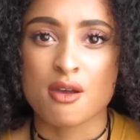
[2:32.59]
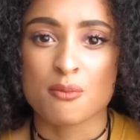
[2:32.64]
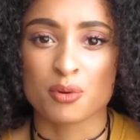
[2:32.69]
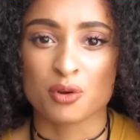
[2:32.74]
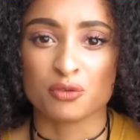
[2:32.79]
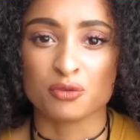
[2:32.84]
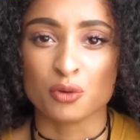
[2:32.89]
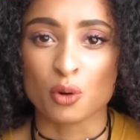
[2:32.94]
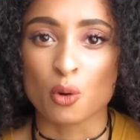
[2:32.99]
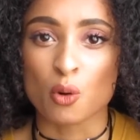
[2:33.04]

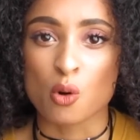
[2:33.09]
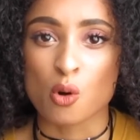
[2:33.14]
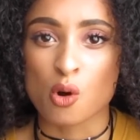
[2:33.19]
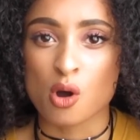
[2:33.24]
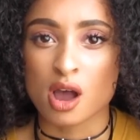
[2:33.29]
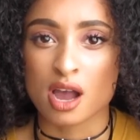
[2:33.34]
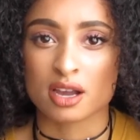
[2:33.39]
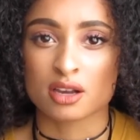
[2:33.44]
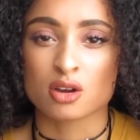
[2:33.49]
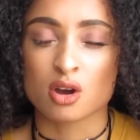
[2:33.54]

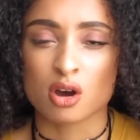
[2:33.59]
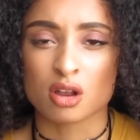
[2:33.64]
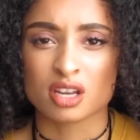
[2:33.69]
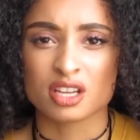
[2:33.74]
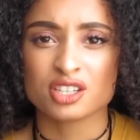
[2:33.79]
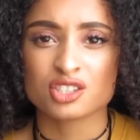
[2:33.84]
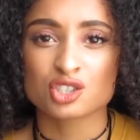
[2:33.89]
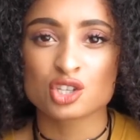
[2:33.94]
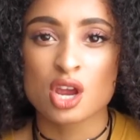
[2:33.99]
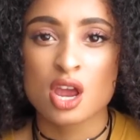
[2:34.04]
before at
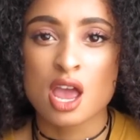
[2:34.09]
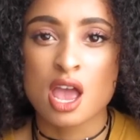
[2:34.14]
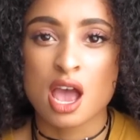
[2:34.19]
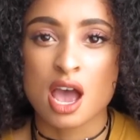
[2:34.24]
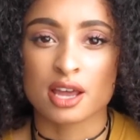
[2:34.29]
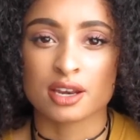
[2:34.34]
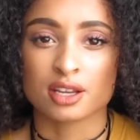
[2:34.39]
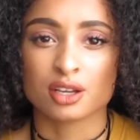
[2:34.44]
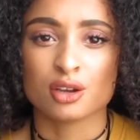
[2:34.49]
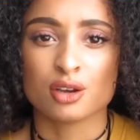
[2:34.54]
college
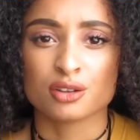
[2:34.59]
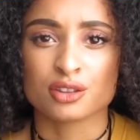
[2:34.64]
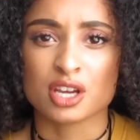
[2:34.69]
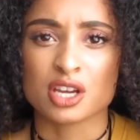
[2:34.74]
and I'd heard